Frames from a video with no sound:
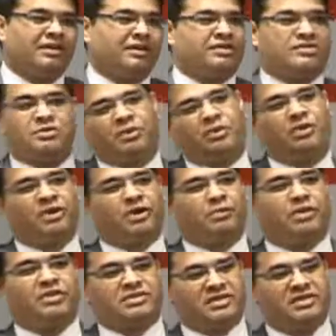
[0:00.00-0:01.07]
It's no longer
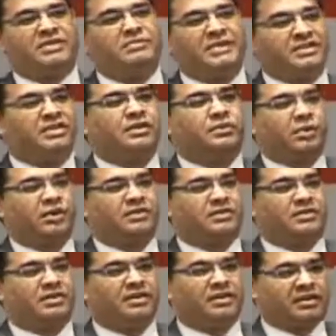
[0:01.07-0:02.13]
about just basic
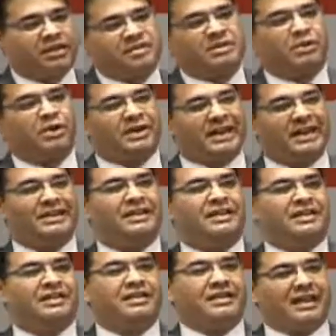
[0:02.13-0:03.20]
voice. It's about
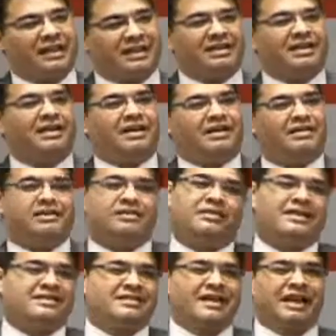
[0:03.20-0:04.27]
getting data,
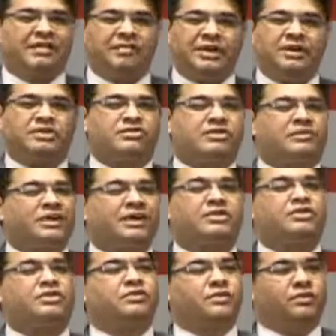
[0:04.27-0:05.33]
things like video streaming
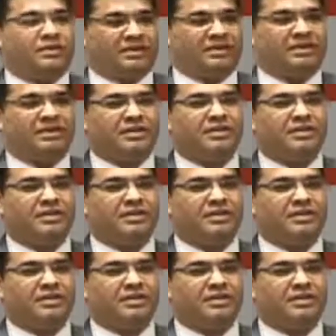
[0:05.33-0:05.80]
and so forth.